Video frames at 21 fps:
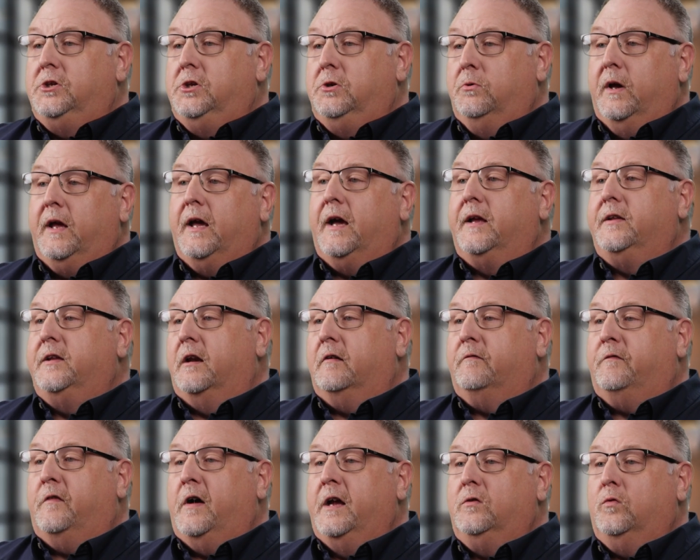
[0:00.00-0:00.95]
QA
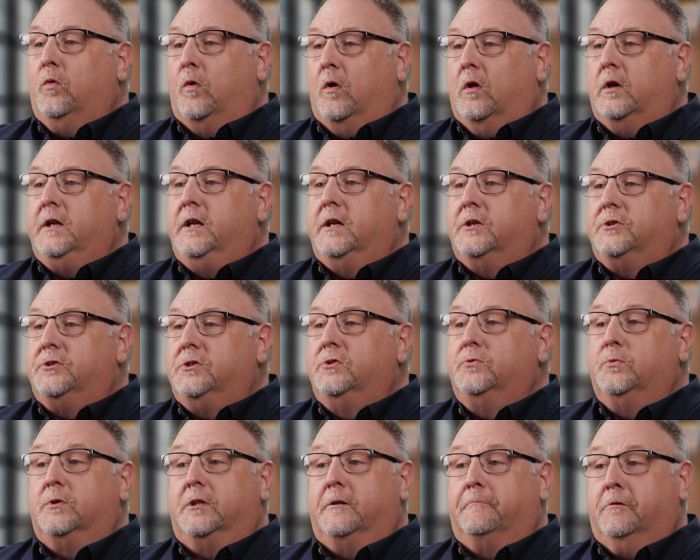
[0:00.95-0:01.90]
identified quality
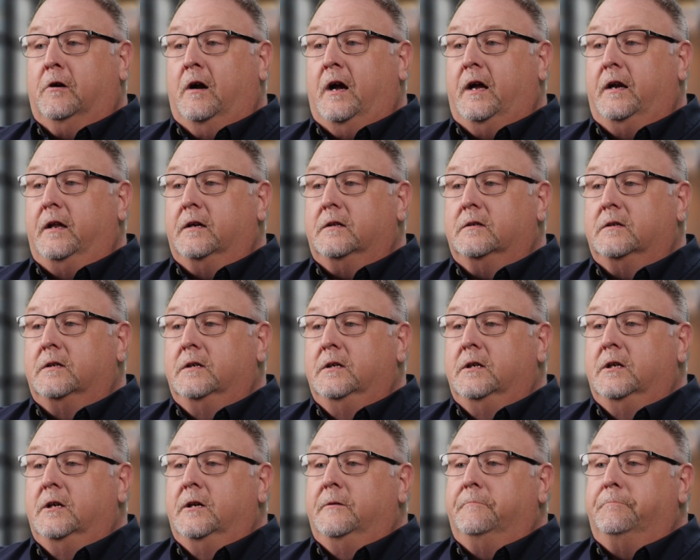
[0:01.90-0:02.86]
issues with the product,
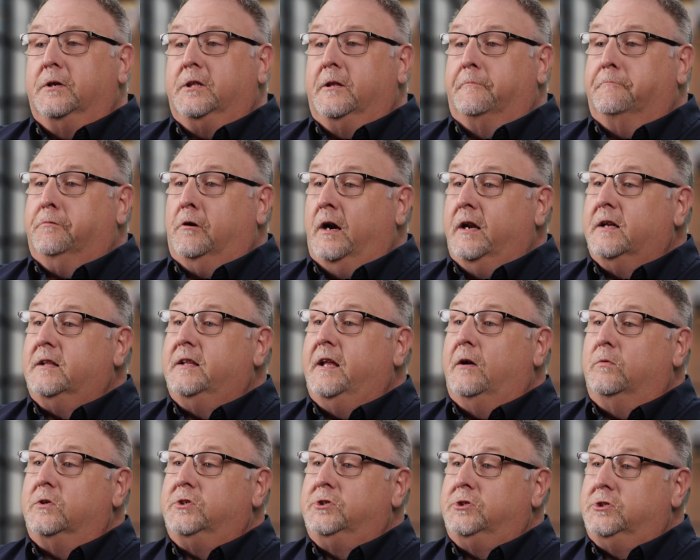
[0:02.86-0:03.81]
but the product
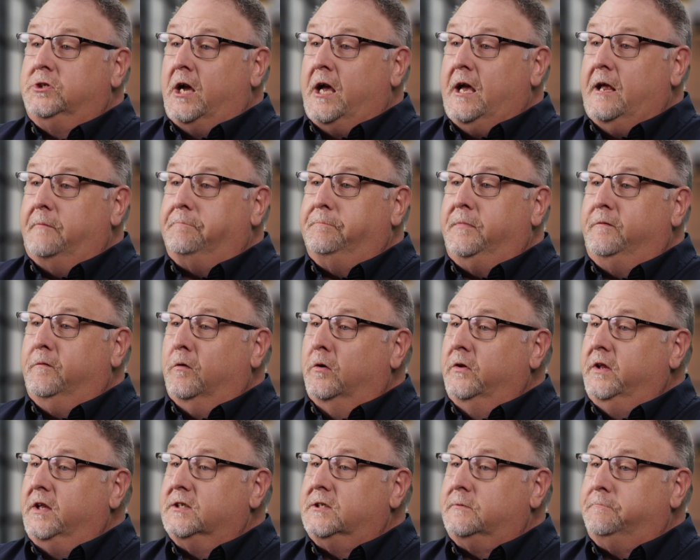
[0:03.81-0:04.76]
that was shot
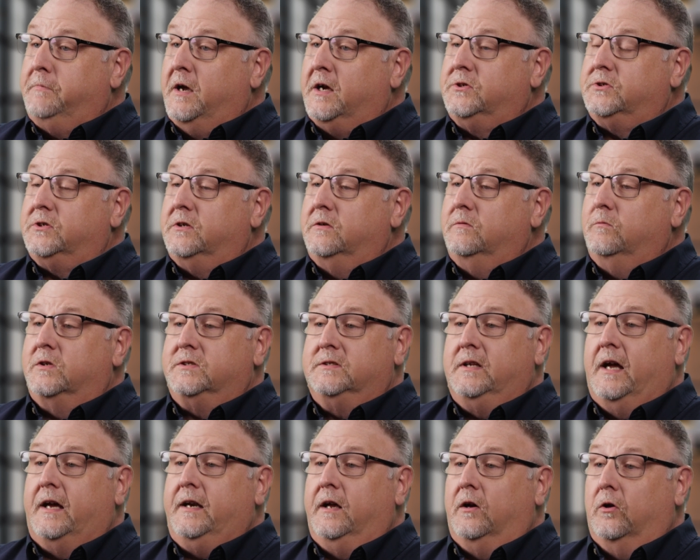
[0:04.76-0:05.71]
before the inspection was
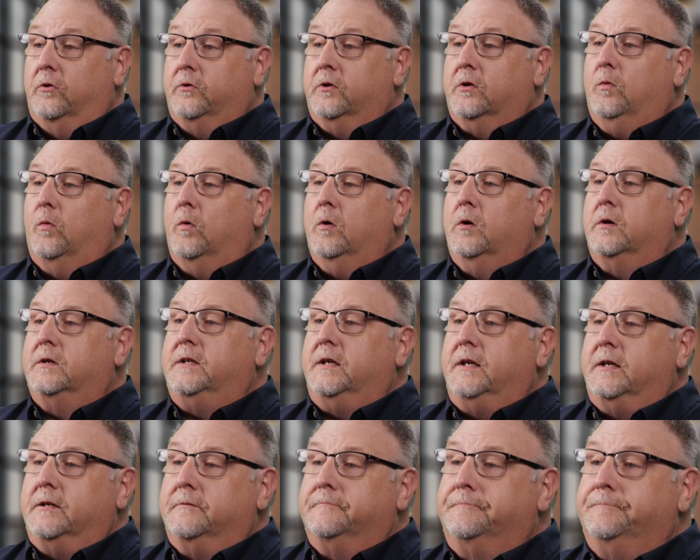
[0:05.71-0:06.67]
not held or
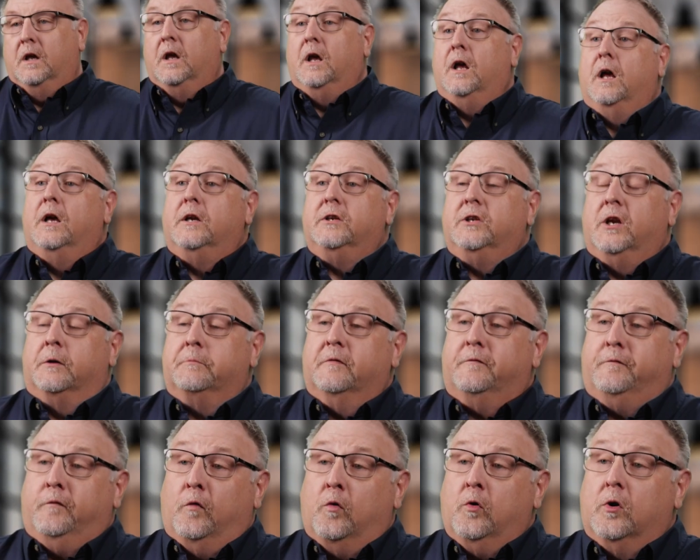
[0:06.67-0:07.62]
quarantined. Number
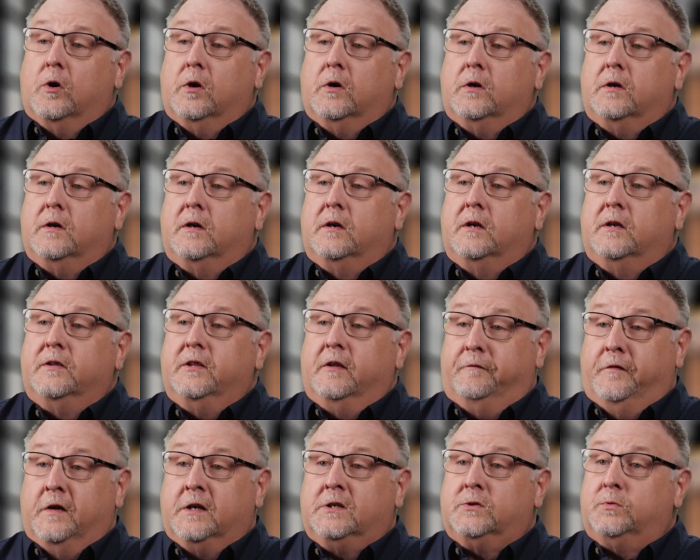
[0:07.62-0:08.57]
4, the
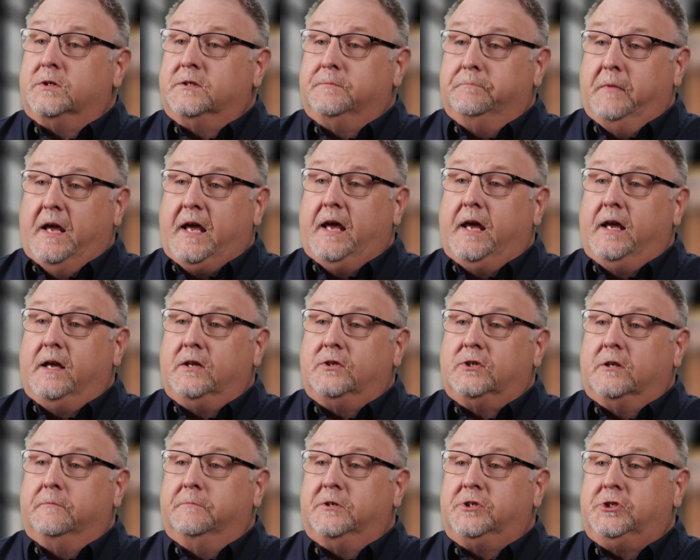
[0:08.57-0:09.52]
fix was made
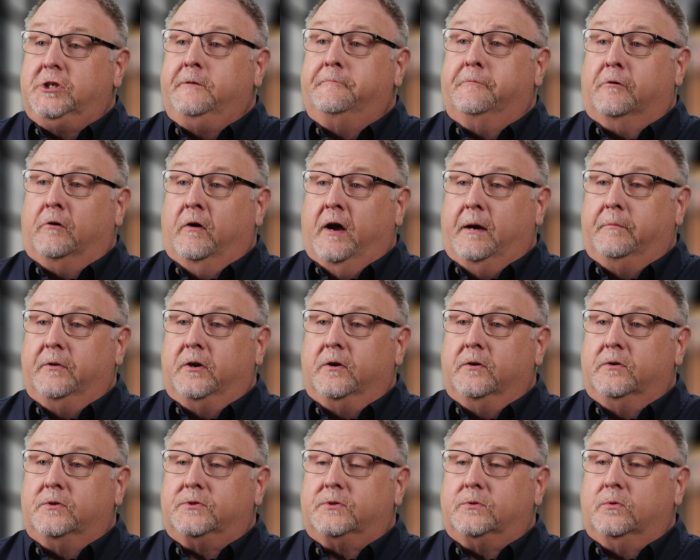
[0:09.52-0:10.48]
to the machine
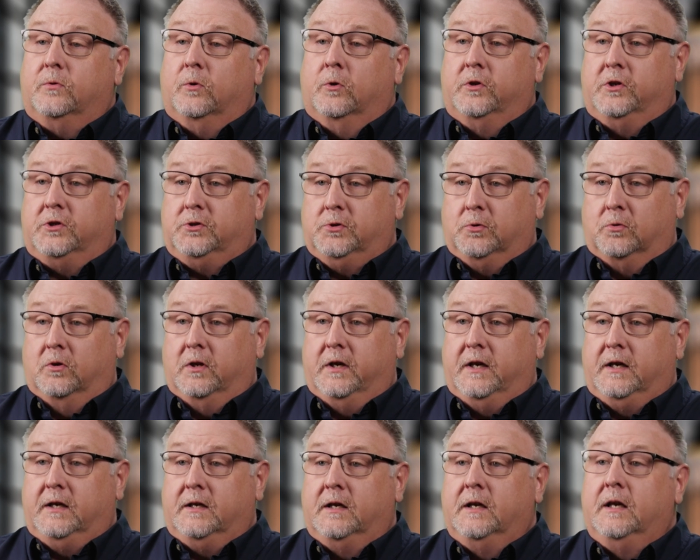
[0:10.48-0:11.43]
parameters or the
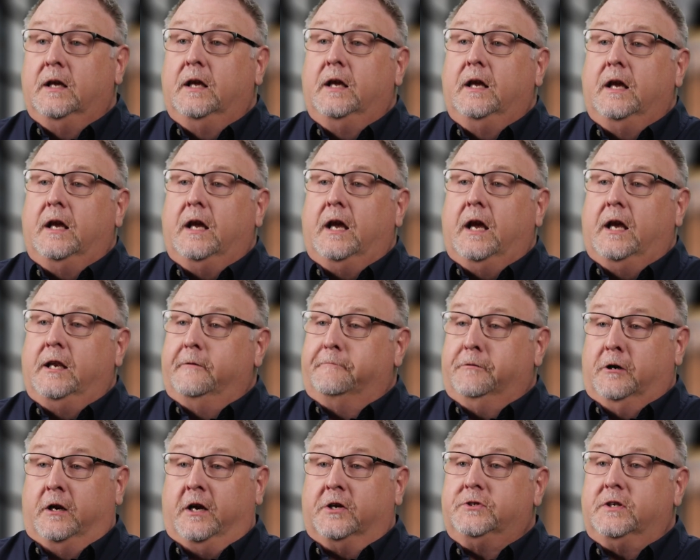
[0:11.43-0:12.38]
tooling, and the
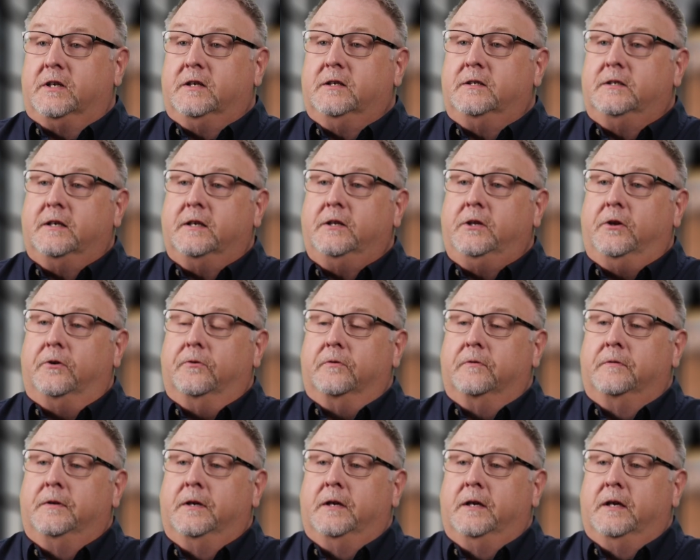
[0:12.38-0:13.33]
production continued,
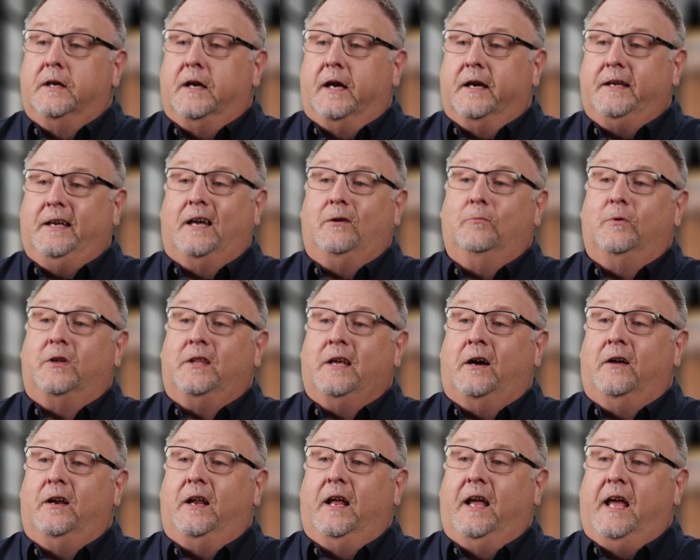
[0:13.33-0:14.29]
again
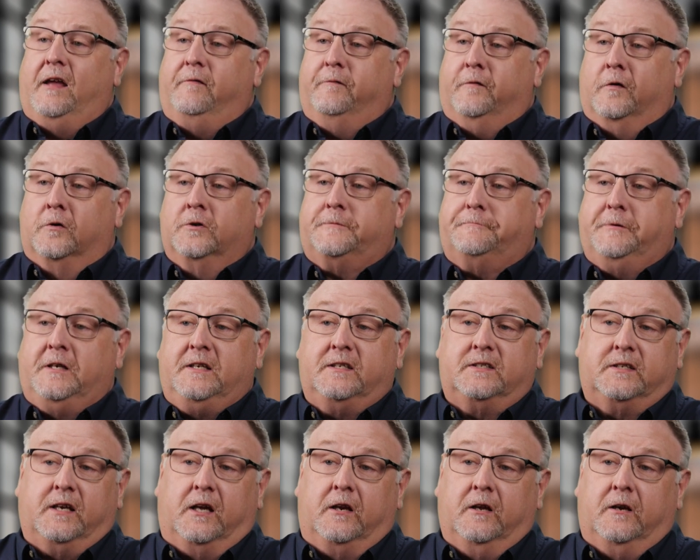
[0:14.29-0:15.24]
without a first piece
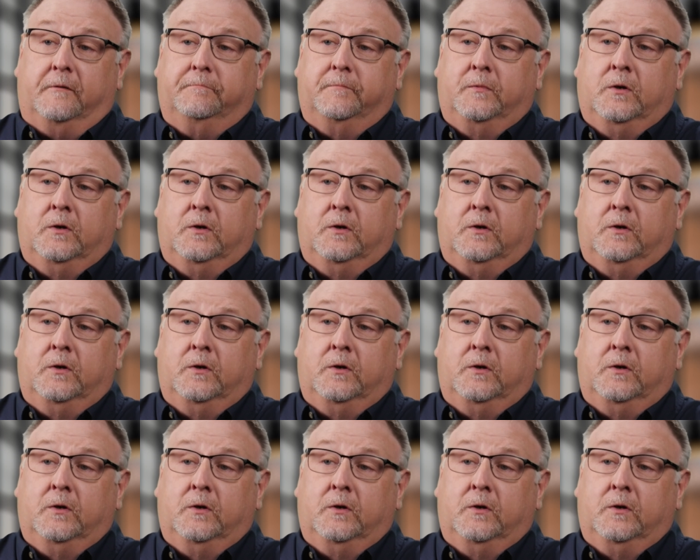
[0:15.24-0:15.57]
setup